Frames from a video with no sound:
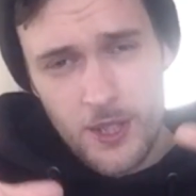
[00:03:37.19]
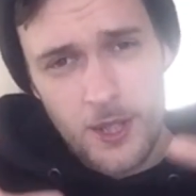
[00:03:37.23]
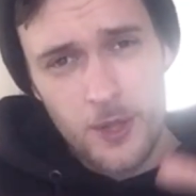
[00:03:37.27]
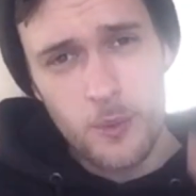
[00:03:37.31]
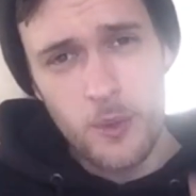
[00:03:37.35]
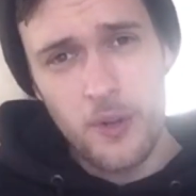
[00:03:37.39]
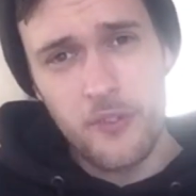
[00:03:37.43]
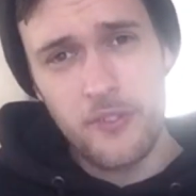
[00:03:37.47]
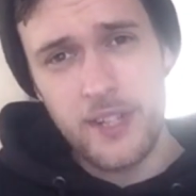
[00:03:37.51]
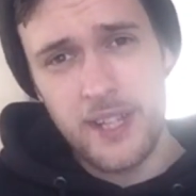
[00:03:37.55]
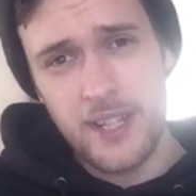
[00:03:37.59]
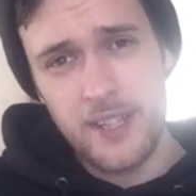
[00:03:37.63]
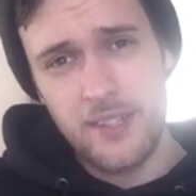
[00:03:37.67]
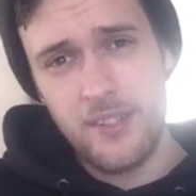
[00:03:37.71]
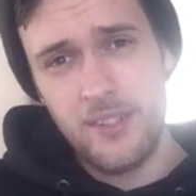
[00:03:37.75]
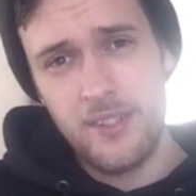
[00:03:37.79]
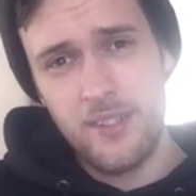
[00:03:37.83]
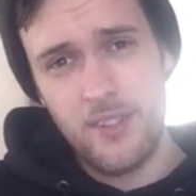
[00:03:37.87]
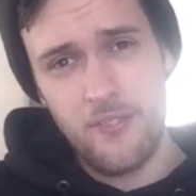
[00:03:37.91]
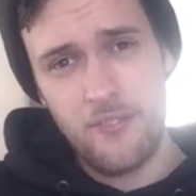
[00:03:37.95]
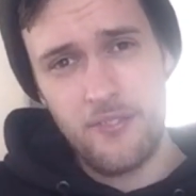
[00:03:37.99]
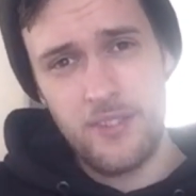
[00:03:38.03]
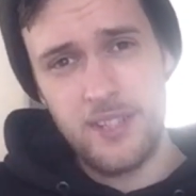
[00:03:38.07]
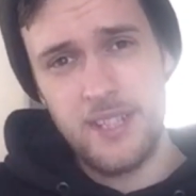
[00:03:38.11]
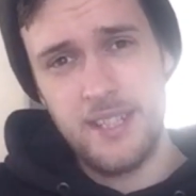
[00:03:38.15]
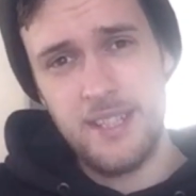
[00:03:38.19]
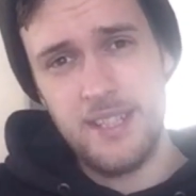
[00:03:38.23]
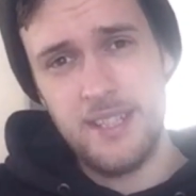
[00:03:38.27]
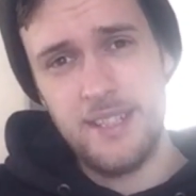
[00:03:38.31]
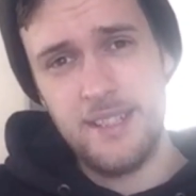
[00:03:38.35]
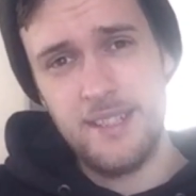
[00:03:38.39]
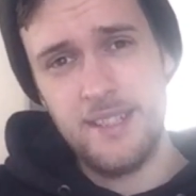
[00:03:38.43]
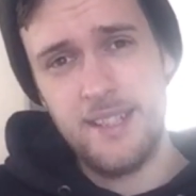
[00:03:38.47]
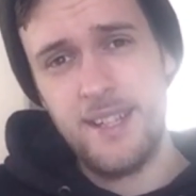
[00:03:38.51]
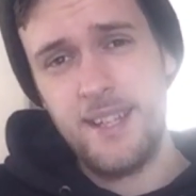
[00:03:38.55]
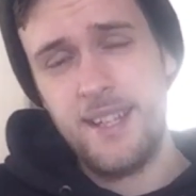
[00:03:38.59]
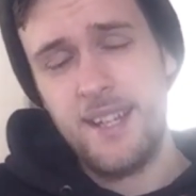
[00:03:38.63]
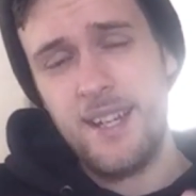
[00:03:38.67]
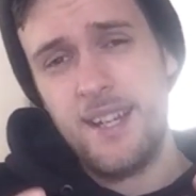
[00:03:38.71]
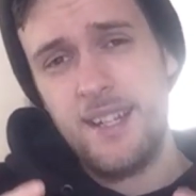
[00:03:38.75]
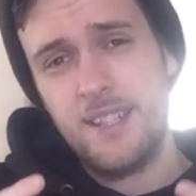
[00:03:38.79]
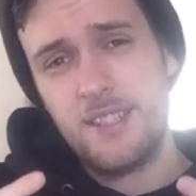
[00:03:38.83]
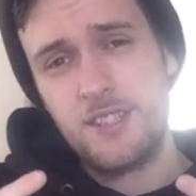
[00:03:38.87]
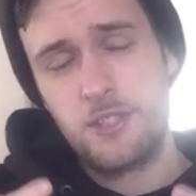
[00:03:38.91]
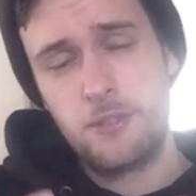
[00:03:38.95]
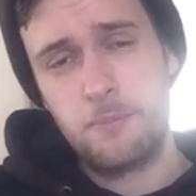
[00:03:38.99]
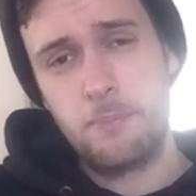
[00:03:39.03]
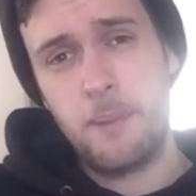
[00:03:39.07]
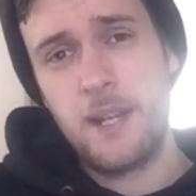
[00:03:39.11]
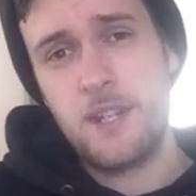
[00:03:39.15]
within the
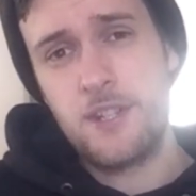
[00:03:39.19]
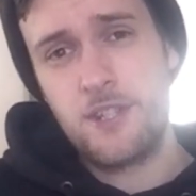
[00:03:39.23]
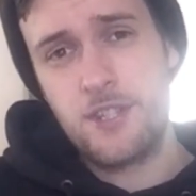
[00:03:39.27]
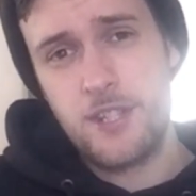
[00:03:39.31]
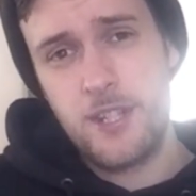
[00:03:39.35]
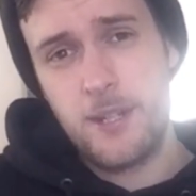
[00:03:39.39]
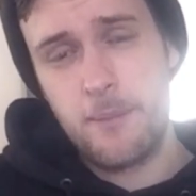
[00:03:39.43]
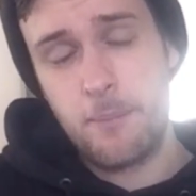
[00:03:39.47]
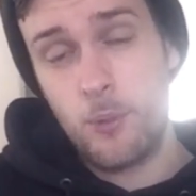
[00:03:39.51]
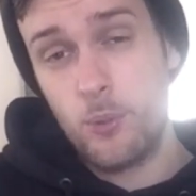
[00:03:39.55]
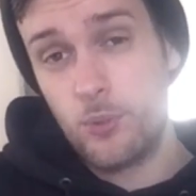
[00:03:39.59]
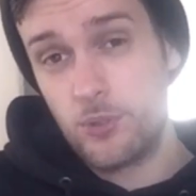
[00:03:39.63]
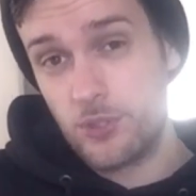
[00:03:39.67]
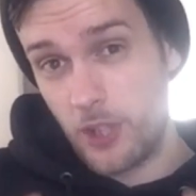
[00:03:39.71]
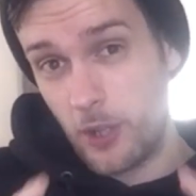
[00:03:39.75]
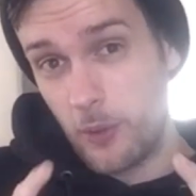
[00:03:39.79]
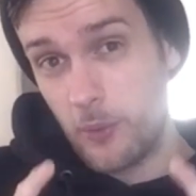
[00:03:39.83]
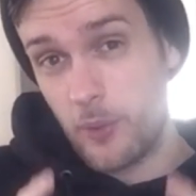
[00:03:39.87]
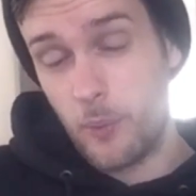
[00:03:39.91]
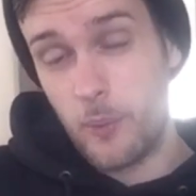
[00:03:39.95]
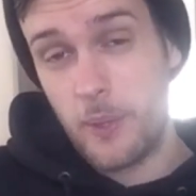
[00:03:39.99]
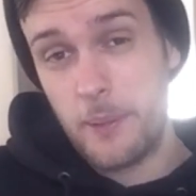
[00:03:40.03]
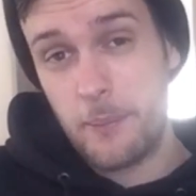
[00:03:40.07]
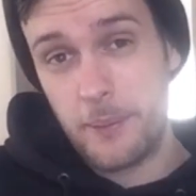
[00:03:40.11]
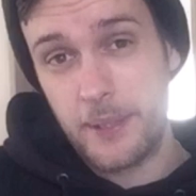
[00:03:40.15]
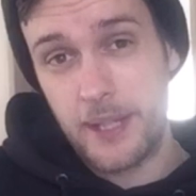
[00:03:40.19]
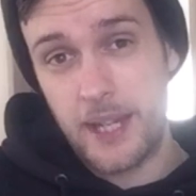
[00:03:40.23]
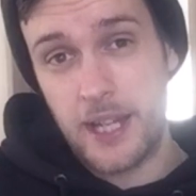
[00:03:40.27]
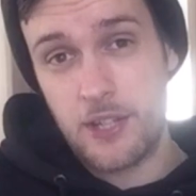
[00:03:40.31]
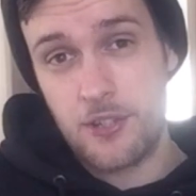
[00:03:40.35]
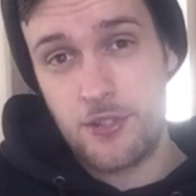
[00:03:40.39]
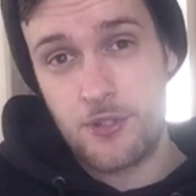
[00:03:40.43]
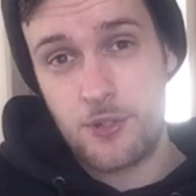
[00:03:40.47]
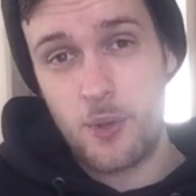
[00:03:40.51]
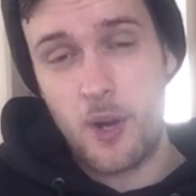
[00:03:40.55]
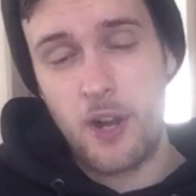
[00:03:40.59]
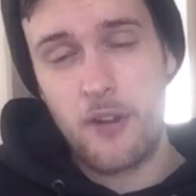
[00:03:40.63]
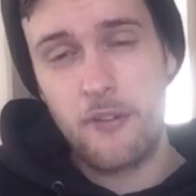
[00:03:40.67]
spaceship, also a weeping angel.